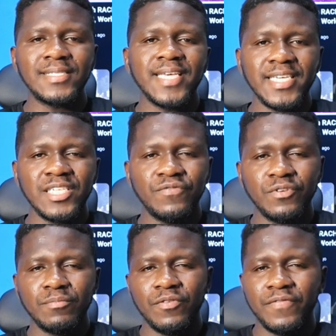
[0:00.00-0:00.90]
Attention
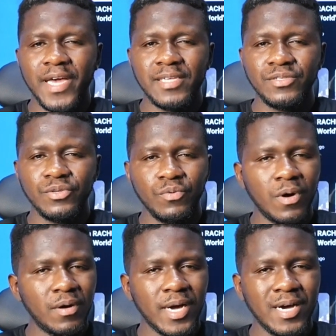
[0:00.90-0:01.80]
football fans, so
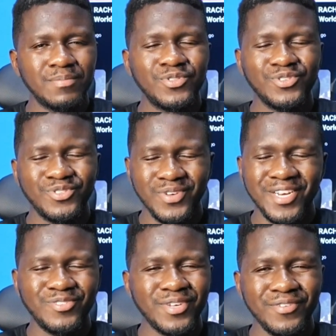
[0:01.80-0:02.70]
welcome to
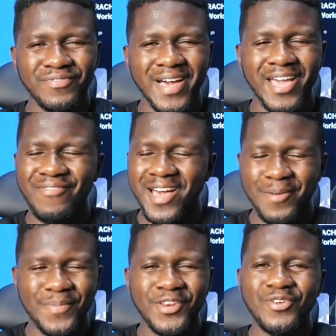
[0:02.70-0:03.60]
2025.
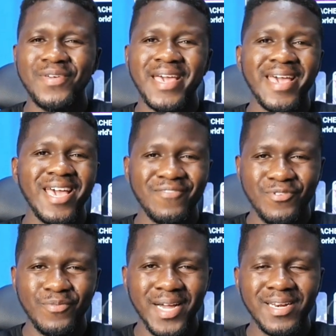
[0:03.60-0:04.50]
Happy New Year,
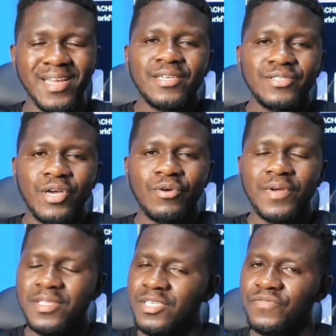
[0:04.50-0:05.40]
everyone. So
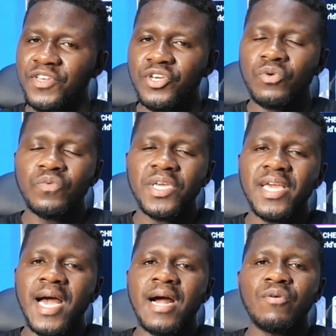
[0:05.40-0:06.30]
in this video,
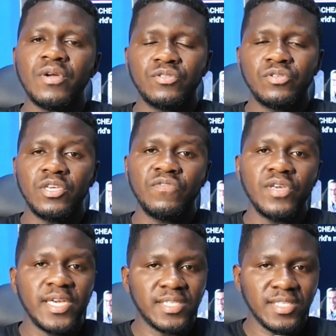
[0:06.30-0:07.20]
we are going to give
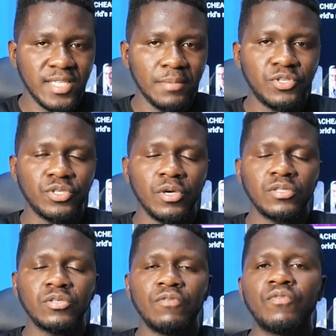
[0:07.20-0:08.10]
you a
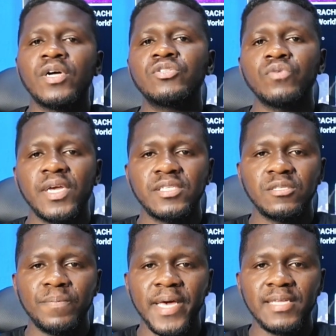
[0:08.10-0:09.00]
snapshot of what to
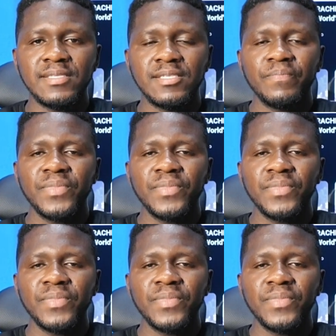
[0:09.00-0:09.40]
expect